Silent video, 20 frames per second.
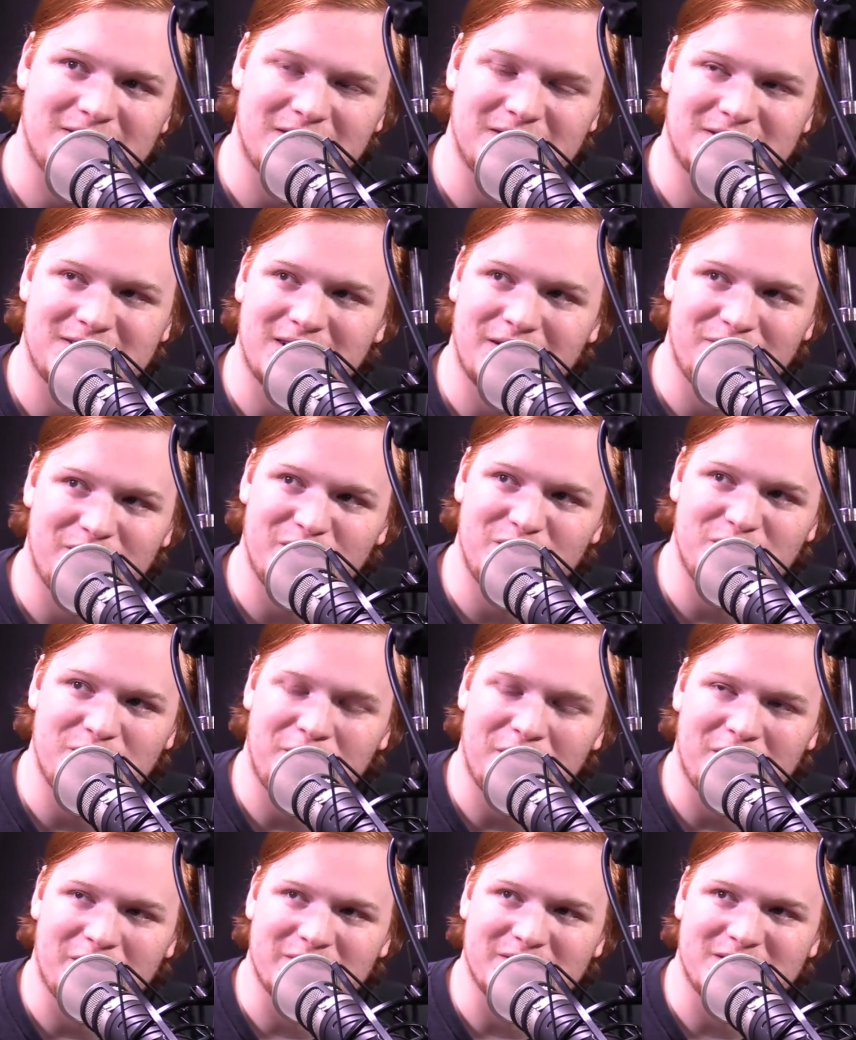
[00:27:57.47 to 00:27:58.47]
It's 72
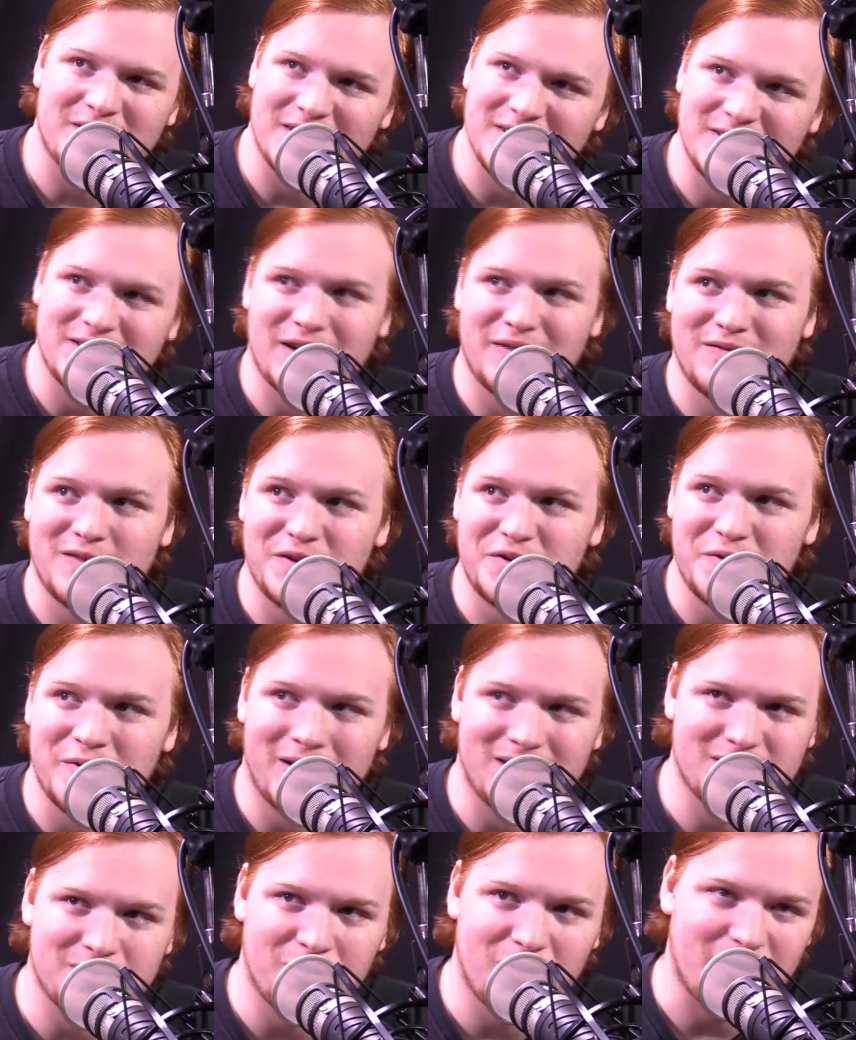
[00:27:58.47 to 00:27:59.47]
Pillars, not 72
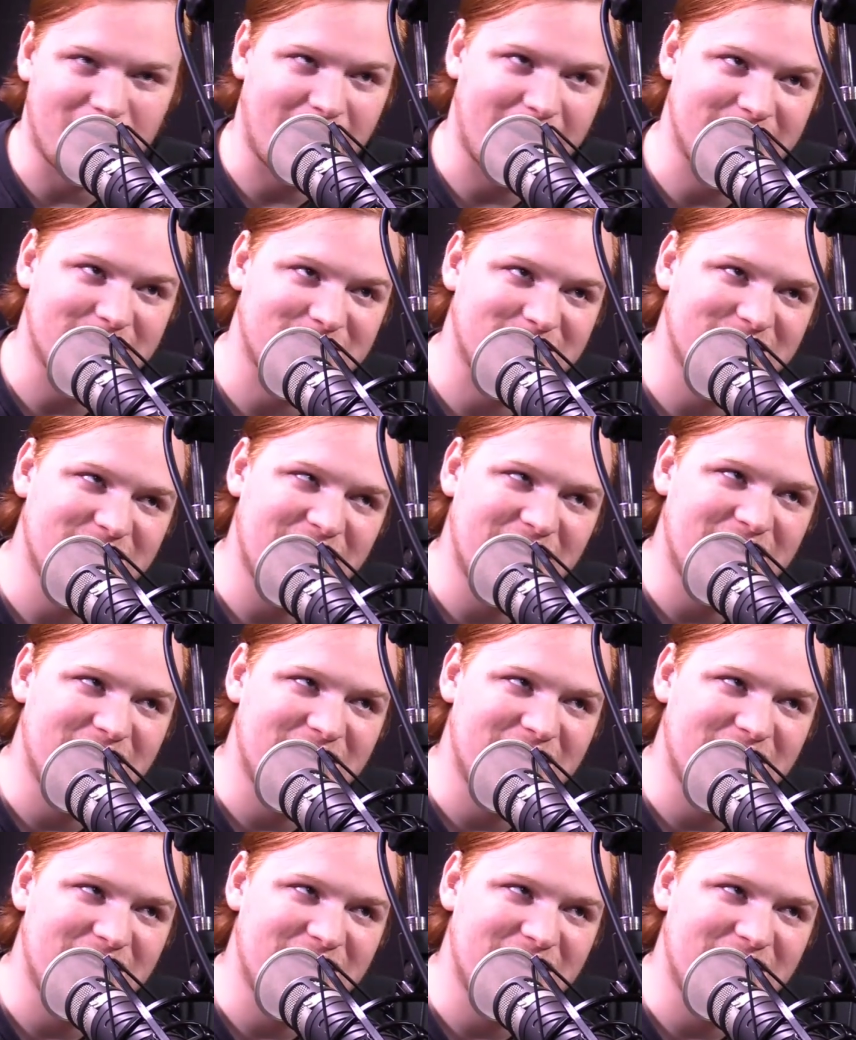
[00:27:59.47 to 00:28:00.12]
Osmodais.